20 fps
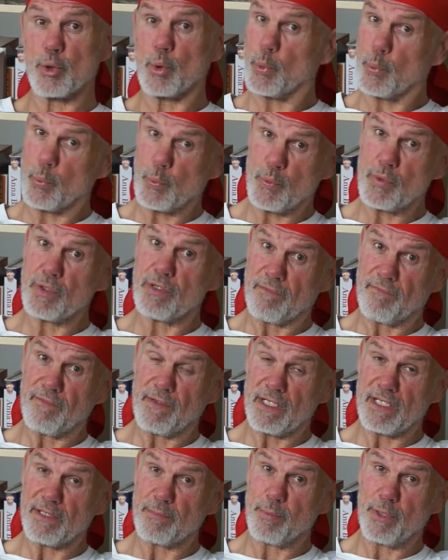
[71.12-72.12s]
lose
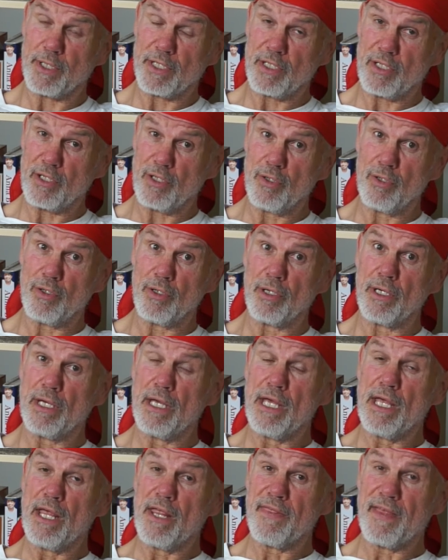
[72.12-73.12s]
Villers-Bretonneux.
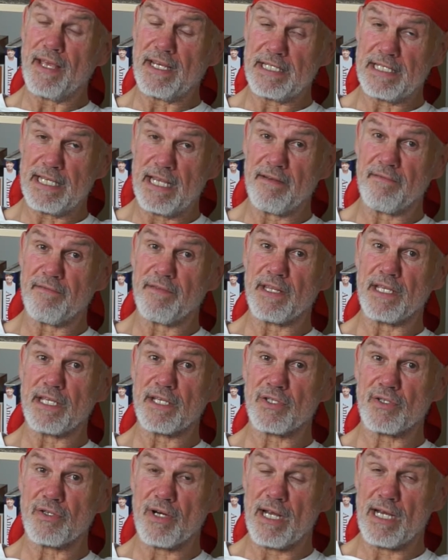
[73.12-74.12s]
They send for the
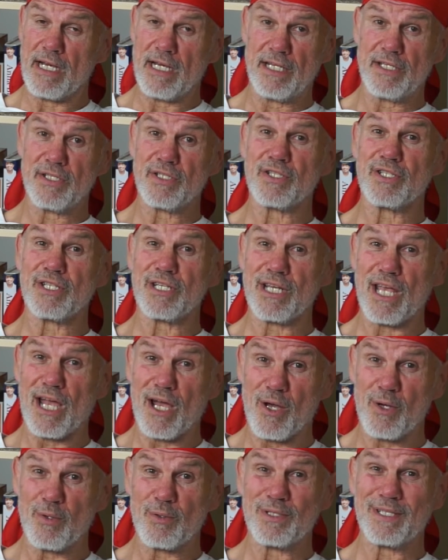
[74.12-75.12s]
Australians to
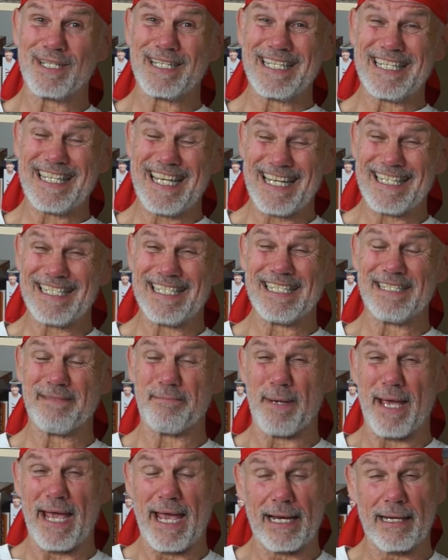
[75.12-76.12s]
go to get it
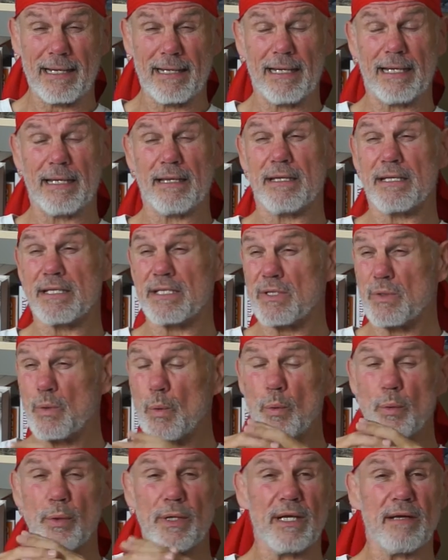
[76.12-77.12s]
back. And the
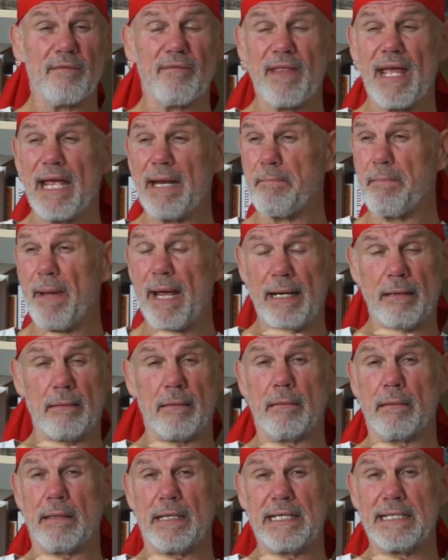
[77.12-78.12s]
story of that
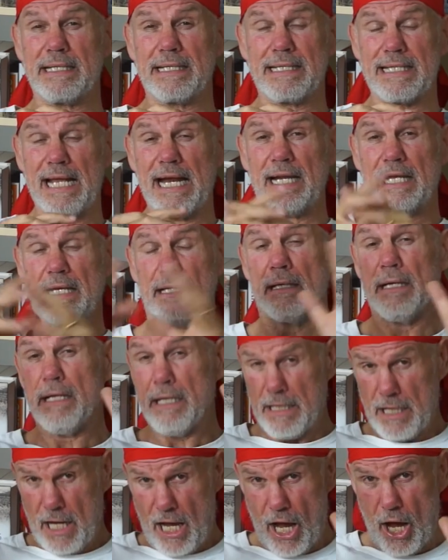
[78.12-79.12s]
battle is stunning.
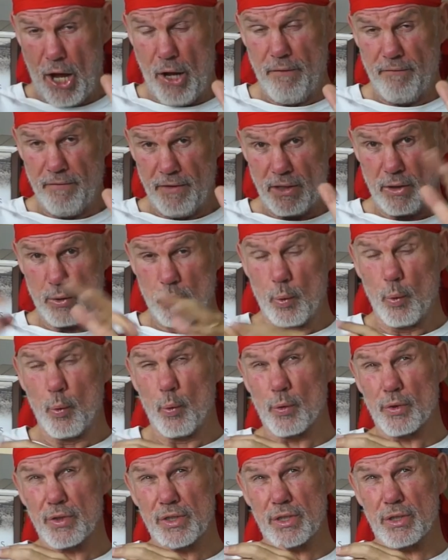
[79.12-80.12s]
Over the
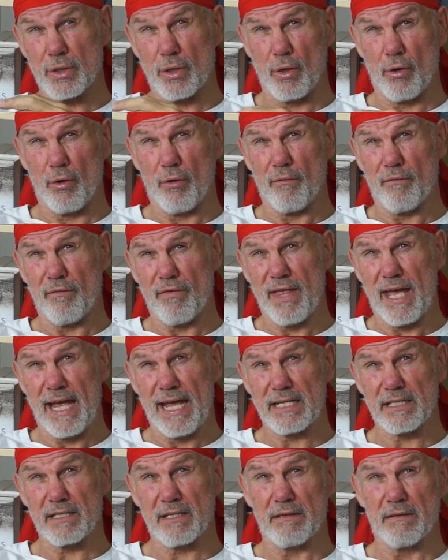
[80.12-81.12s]
course of
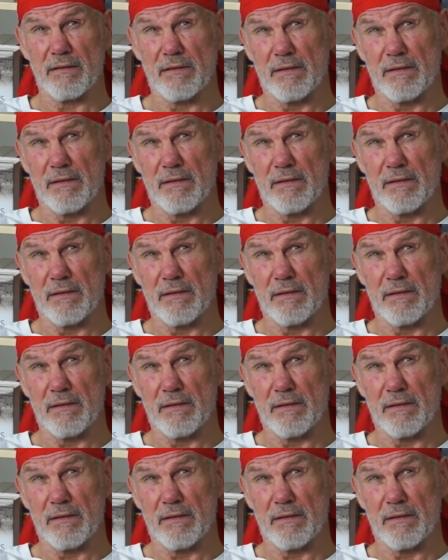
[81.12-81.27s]
that